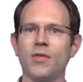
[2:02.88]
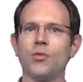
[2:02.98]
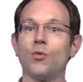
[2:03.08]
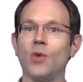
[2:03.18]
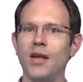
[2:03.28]
that
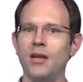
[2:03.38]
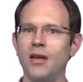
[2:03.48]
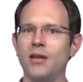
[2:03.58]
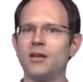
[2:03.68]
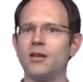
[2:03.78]
the
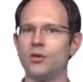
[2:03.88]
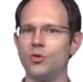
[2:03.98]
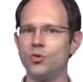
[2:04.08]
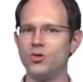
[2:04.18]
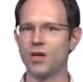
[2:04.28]
radiated
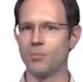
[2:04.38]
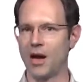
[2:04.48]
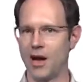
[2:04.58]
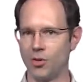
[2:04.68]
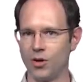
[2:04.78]
acoustic
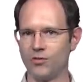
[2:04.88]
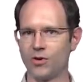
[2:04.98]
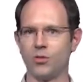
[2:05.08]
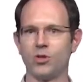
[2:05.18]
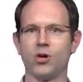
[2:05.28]
power
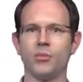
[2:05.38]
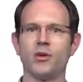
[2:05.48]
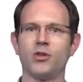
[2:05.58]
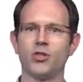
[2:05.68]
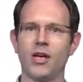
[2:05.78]
from a
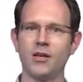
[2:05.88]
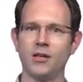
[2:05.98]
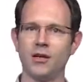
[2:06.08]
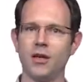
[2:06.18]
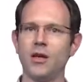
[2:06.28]
turbulent
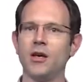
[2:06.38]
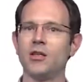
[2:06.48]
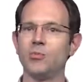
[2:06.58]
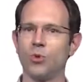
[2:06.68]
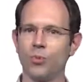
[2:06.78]
jet
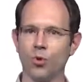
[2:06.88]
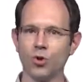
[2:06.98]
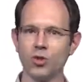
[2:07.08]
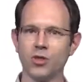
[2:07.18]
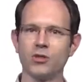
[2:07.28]
is
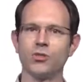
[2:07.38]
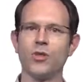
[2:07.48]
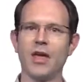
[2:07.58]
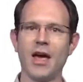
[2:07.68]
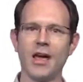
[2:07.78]
proportional to
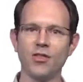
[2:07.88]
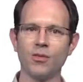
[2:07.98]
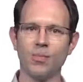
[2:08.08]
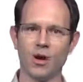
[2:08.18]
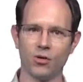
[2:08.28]
the
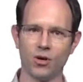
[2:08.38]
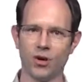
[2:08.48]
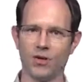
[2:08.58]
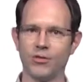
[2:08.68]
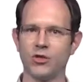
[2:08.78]
8th power
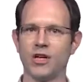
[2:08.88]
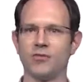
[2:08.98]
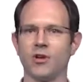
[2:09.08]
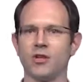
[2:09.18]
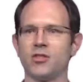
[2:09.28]
of the jet
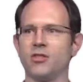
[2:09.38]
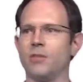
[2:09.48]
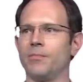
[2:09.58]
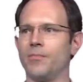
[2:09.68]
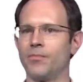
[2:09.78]

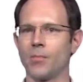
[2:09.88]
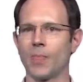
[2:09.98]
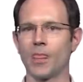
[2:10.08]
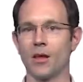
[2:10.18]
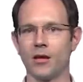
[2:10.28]
velocity.
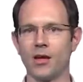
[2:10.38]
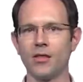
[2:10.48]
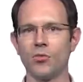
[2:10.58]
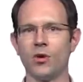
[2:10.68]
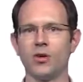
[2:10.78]
In
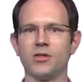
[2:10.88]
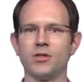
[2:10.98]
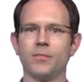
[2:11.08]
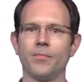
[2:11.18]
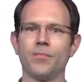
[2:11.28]
other words,